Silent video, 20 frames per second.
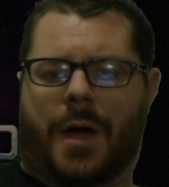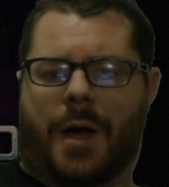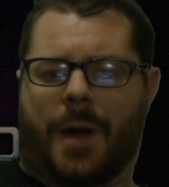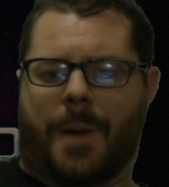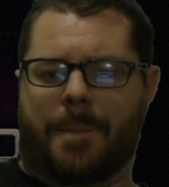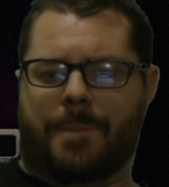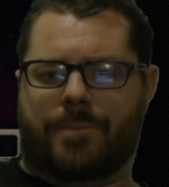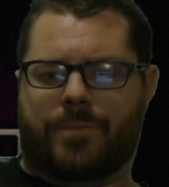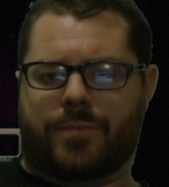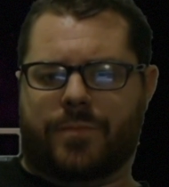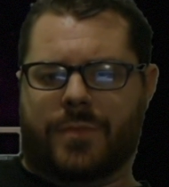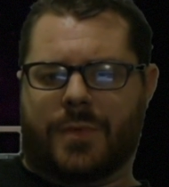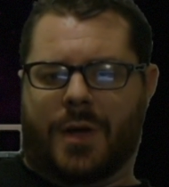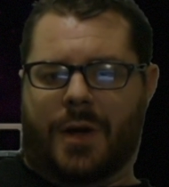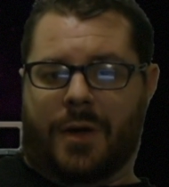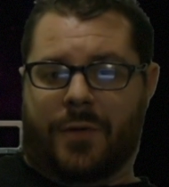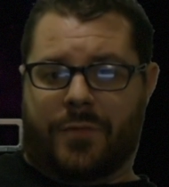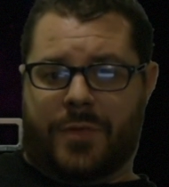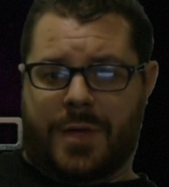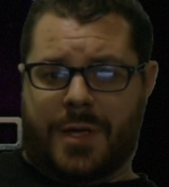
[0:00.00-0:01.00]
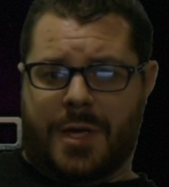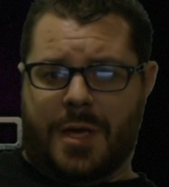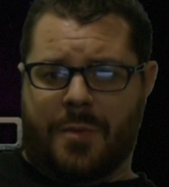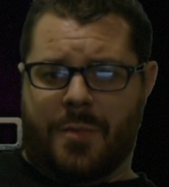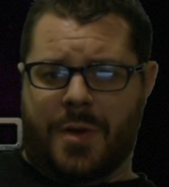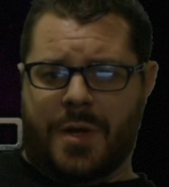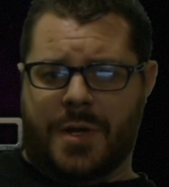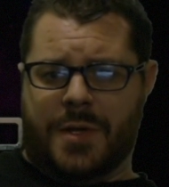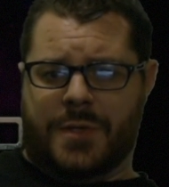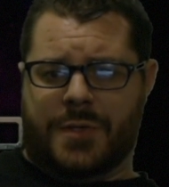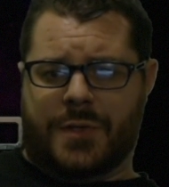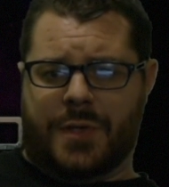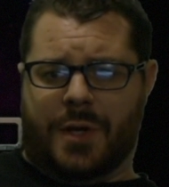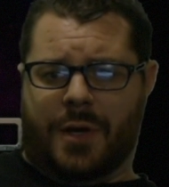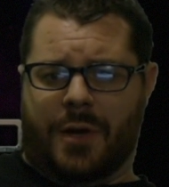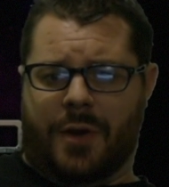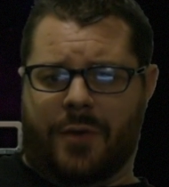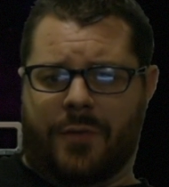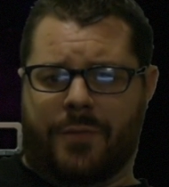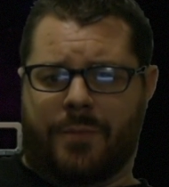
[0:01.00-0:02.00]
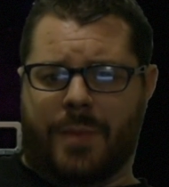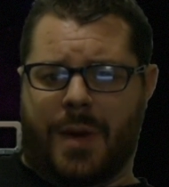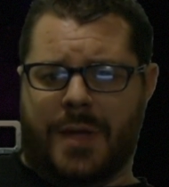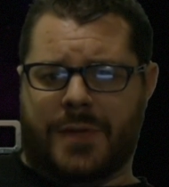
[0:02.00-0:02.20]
of the image of